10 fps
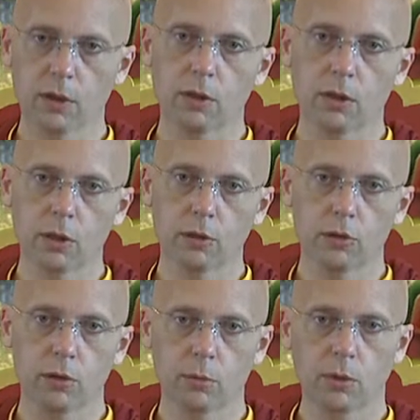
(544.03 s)
can cause
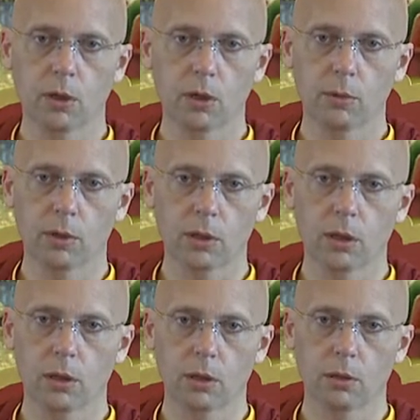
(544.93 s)
them karmic
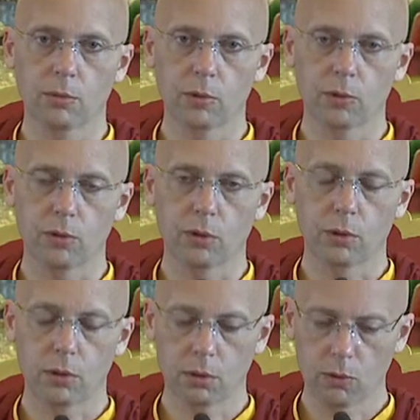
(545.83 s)
harm, that's the
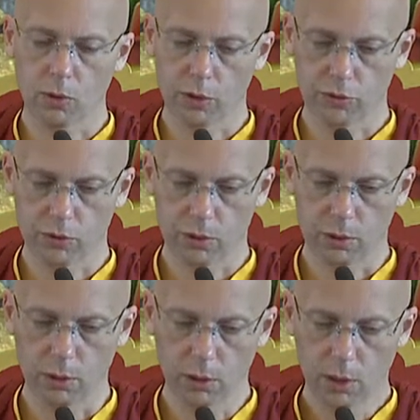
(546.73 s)
third question
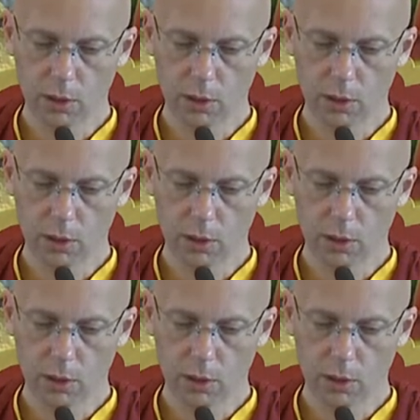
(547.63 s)
here.